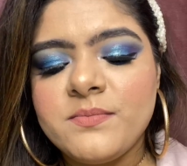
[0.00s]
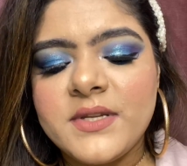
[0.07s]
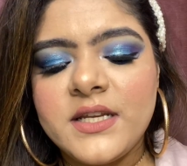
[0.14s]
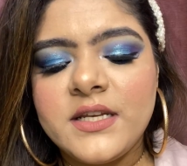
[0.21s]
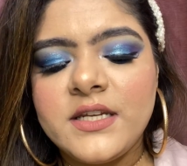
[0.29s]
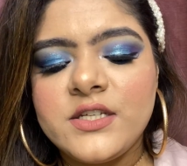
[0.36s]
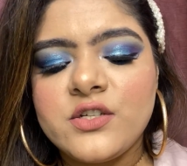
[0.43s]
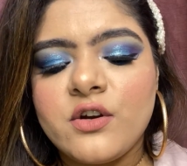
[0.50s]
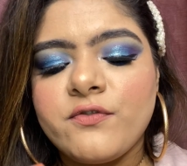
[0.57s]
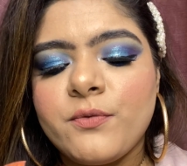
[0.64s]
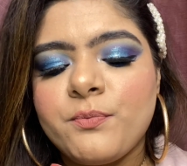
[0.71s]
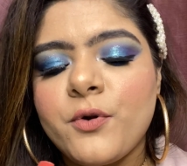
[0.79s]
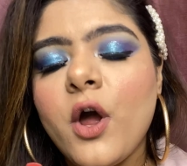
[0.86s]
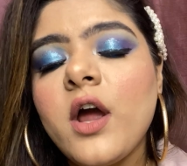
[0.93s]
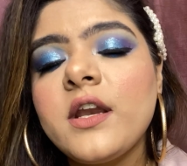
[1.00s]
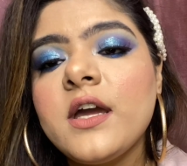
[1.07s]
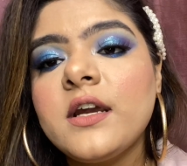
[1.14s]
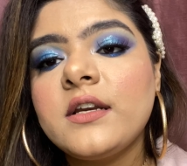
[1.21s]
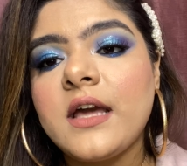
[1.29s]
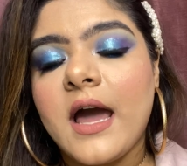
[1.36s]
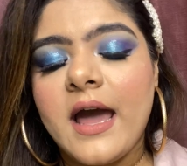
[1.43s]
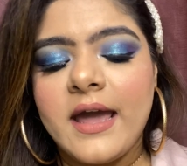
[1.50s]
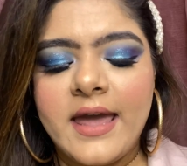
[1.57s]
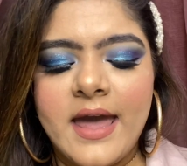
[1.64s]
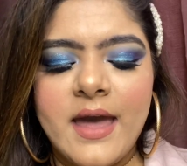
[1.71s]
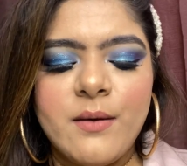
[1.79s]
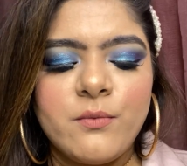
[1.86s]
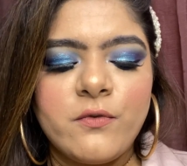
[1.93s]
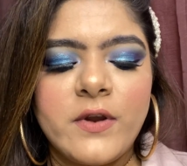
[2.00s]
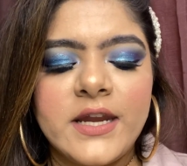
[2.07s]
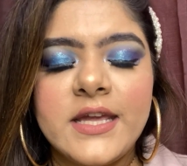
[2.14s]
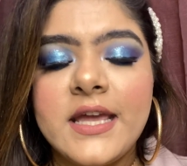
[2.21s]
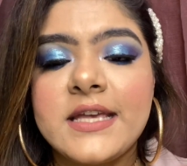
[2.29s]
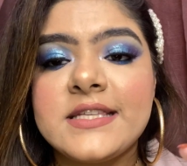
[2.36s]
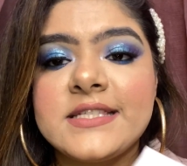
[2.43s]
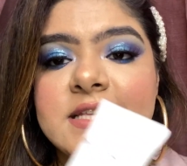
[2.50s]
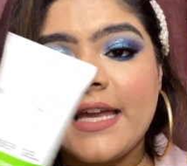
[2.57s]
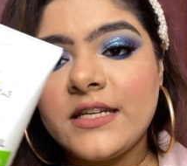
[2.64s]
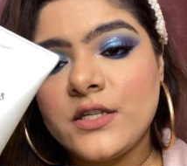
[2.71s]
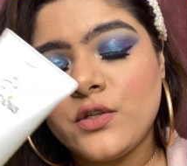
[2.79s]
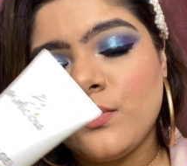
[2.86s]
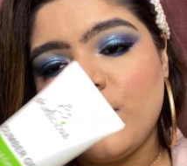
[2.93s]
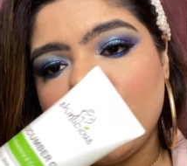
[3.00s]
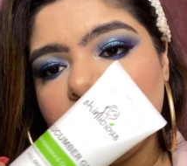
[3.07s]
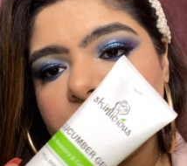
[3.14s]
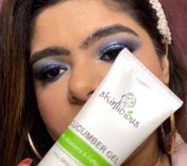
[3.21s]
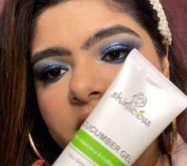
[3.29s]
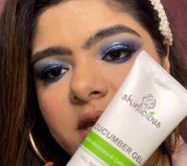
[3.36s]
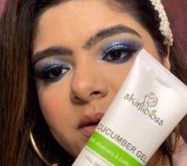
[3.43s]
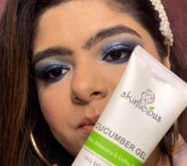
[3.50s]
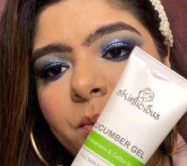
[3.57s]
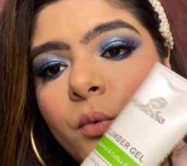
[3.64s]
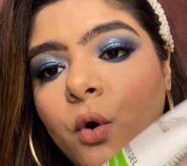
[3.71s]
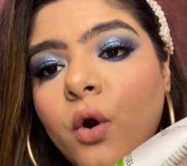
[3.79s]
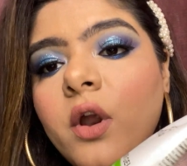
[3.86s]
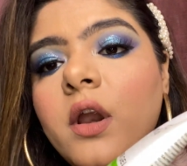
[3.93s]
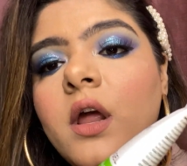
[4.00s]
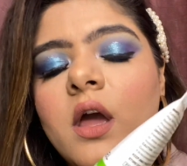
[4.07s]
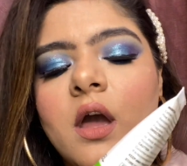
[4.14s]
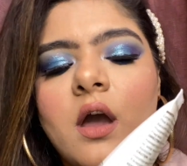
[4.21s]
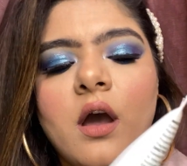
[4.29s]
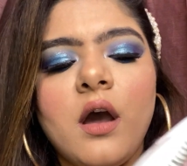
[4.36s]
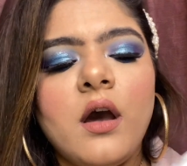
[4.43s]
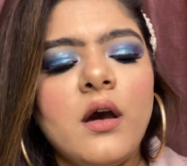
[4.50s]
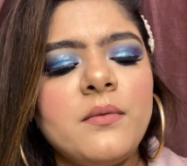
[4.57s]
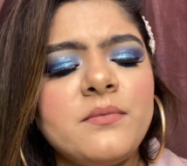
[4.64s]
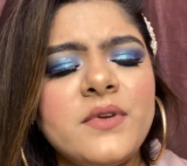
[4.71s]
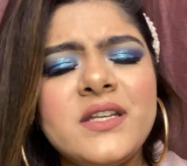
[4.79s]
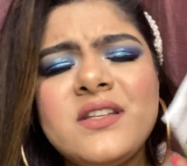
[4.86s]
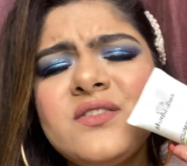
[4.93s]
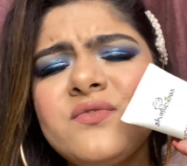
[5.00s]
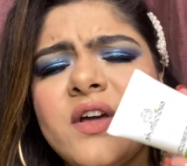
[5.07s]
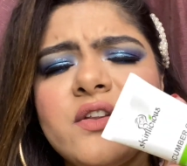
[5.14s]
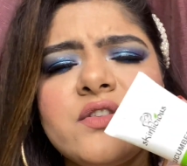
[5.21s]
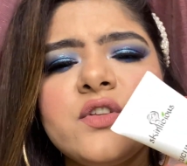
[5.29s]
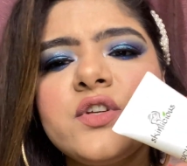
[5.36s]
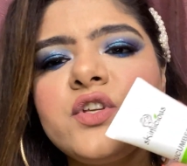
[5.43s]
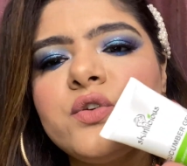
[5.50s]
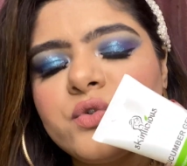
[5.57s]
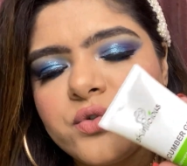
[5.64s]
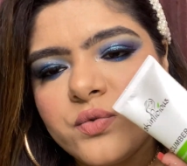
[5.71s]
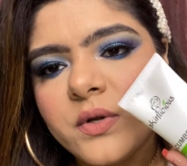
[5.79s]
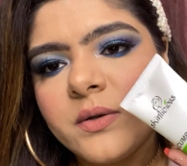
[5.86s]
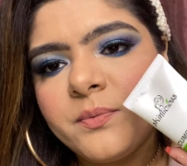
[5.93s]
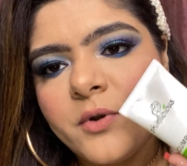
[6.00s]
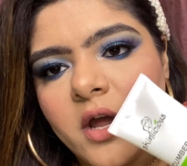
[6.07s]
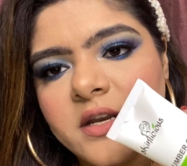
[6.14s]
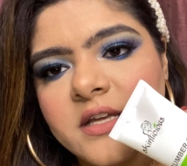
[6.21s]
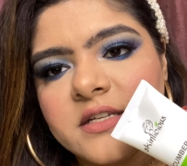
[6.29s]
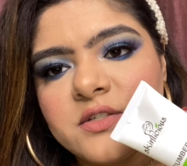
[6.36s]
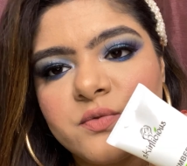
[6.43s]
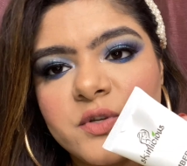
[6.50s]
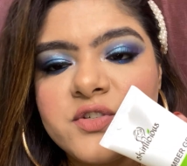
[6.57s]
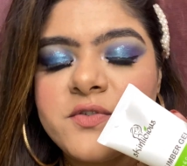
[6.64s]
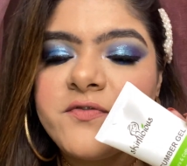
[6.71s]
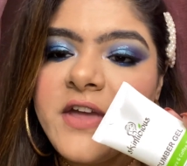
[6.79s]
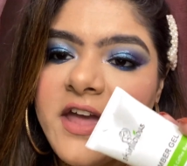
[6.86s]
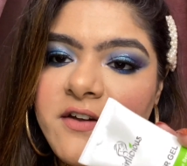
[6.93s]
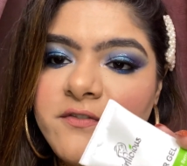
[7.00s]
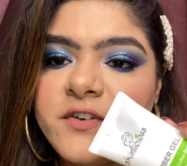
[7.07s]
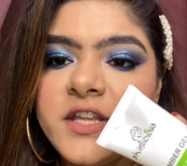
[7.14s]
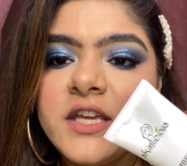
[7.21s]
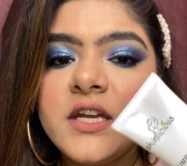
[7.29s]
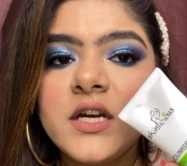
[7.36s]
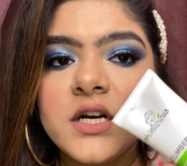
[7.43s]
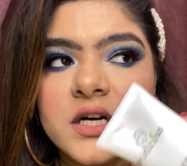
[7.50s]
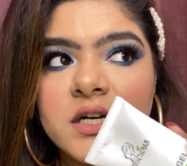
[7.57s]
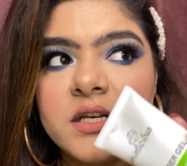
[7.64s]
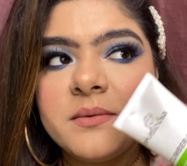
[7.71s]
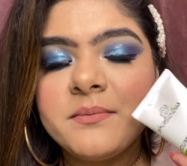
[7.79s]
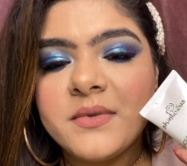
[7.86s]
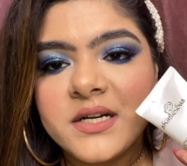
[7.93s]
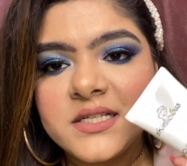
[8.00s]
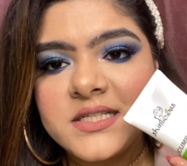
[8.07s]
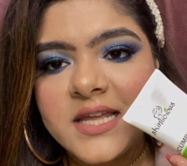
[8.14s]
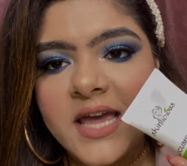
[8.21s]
milliliter of a product. I am very excited to be using it more. It is one of the usual products which every girl must